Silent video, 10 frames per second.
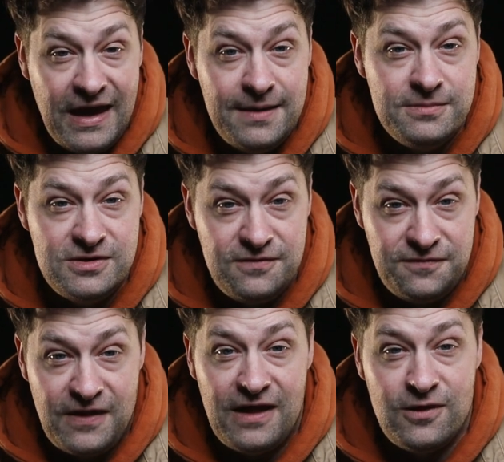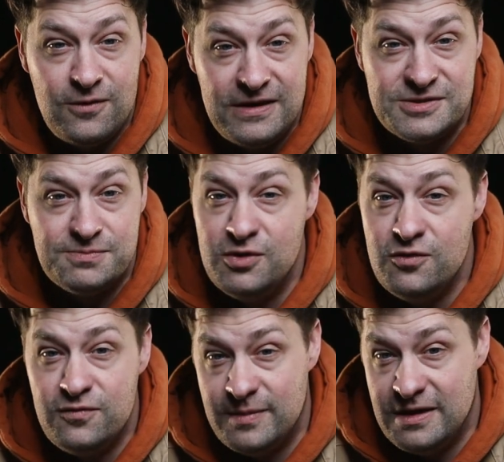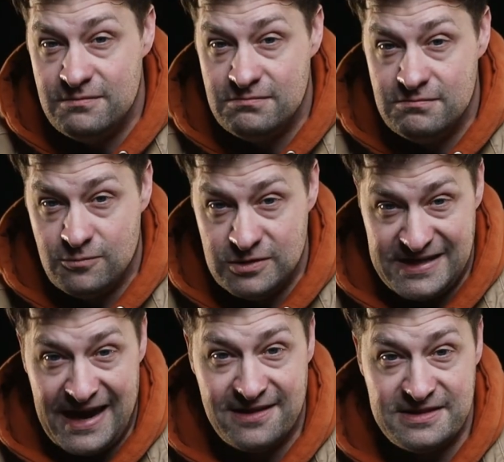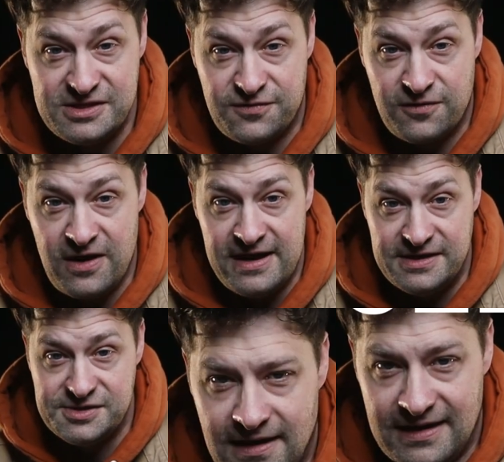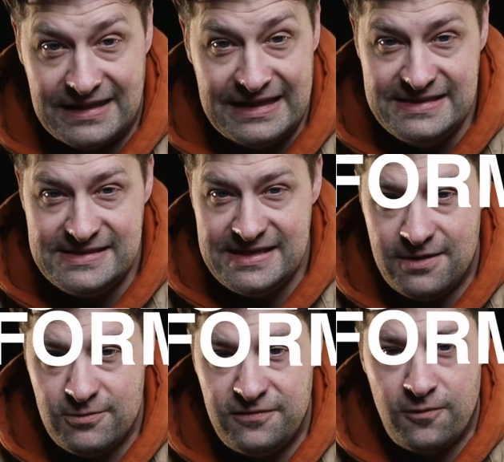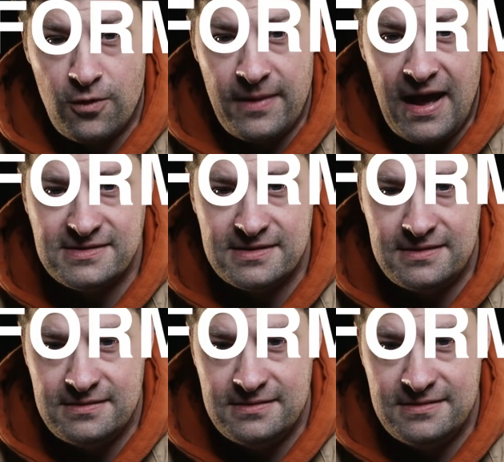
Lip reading: came to follow his movement would tout this phrase, Ecclesia Reformata,